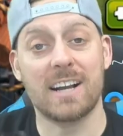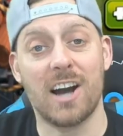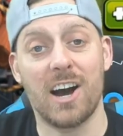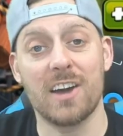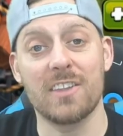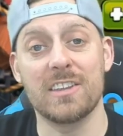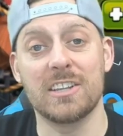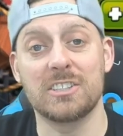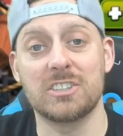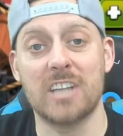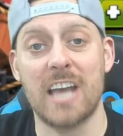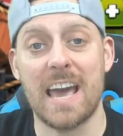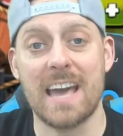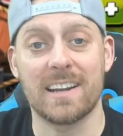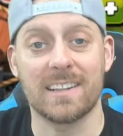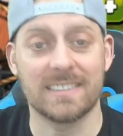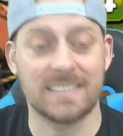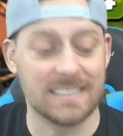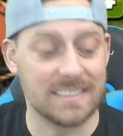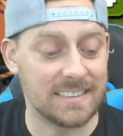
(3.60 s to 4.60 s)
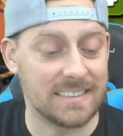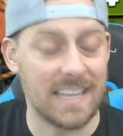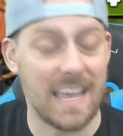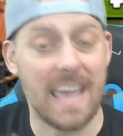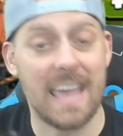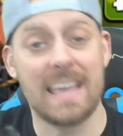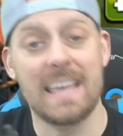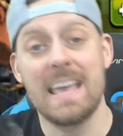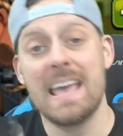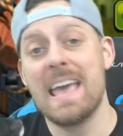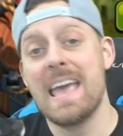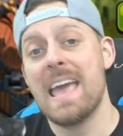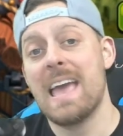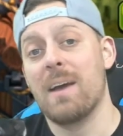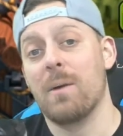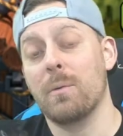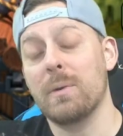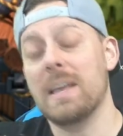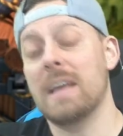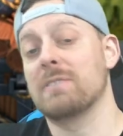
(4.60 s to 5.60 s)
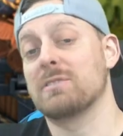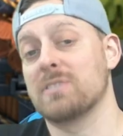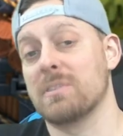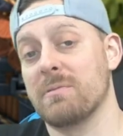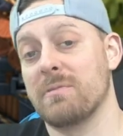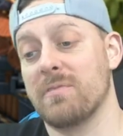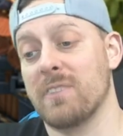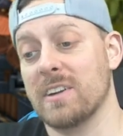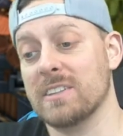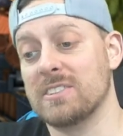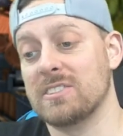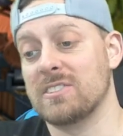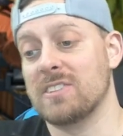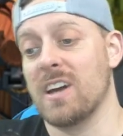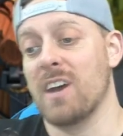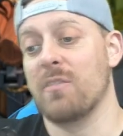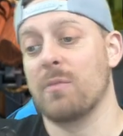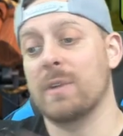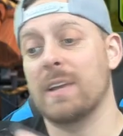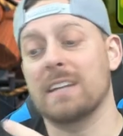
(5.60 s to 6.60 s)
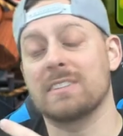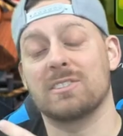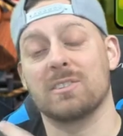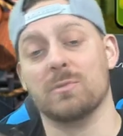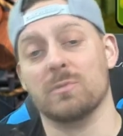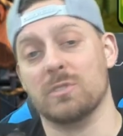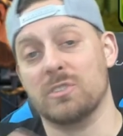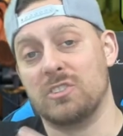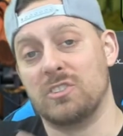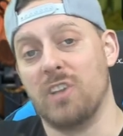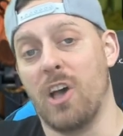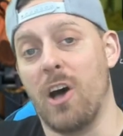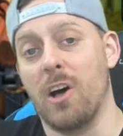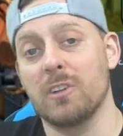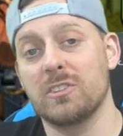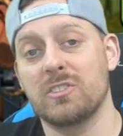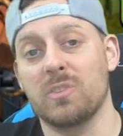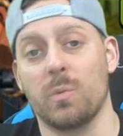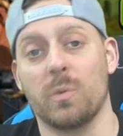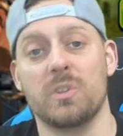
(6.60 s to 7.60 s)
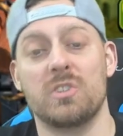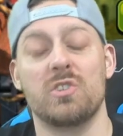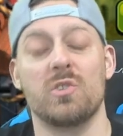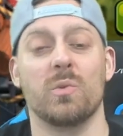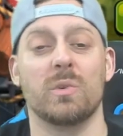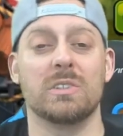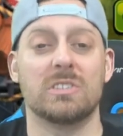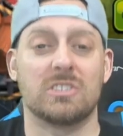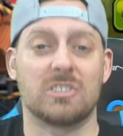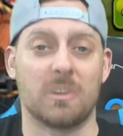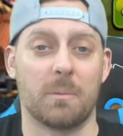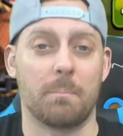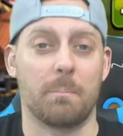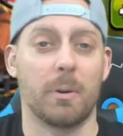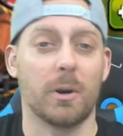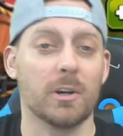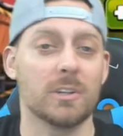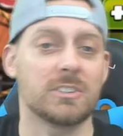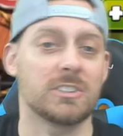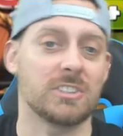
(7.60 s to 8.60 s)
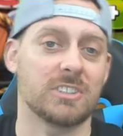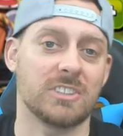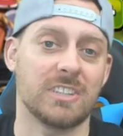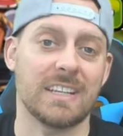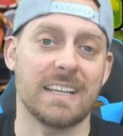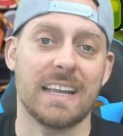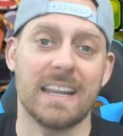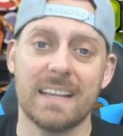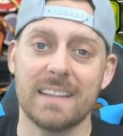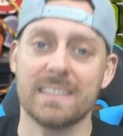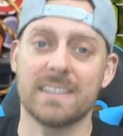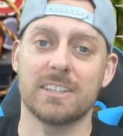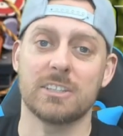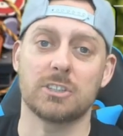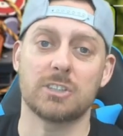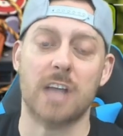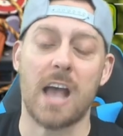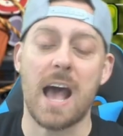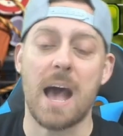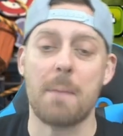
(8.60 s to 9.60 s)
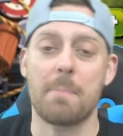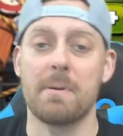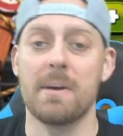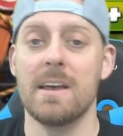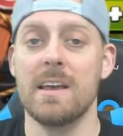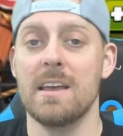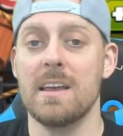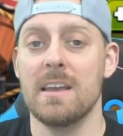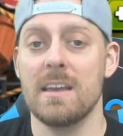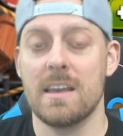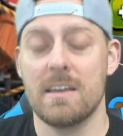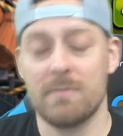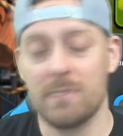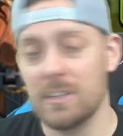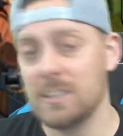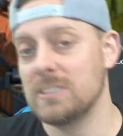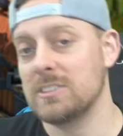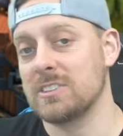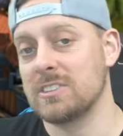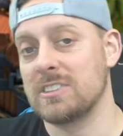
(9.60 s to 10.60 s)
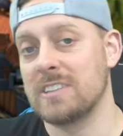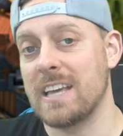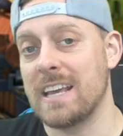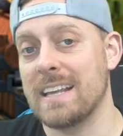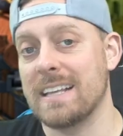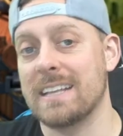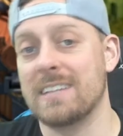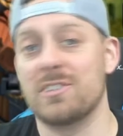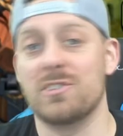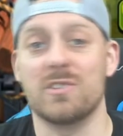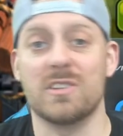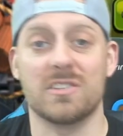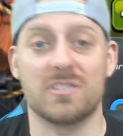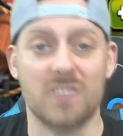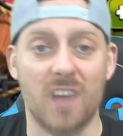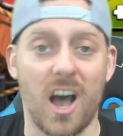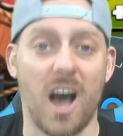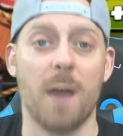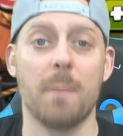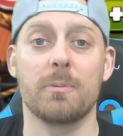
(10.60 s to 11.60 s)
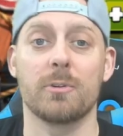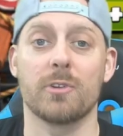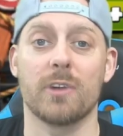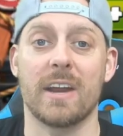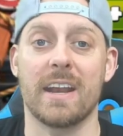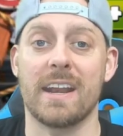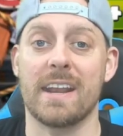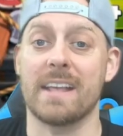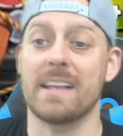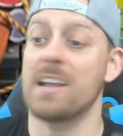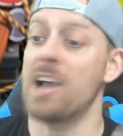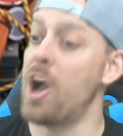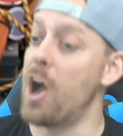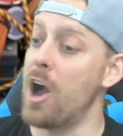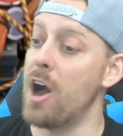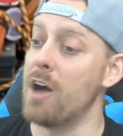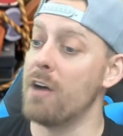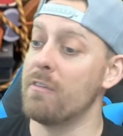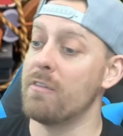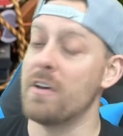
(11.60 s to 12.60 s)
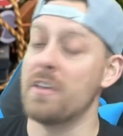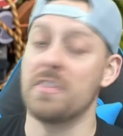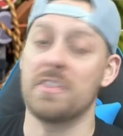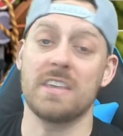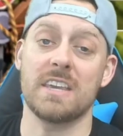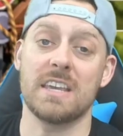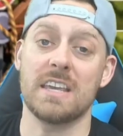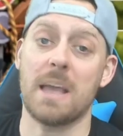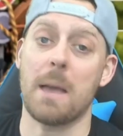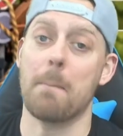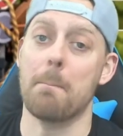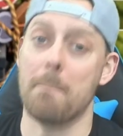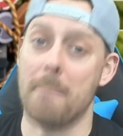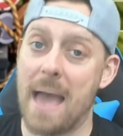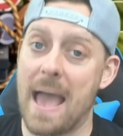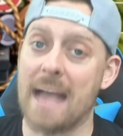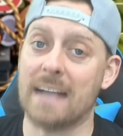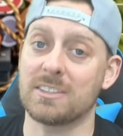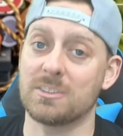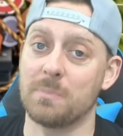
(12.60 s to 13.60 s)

on the channel today. We have some fun stuff. We got some results. We're doing some purchasing in the shop and really just getting into this upgrading of the max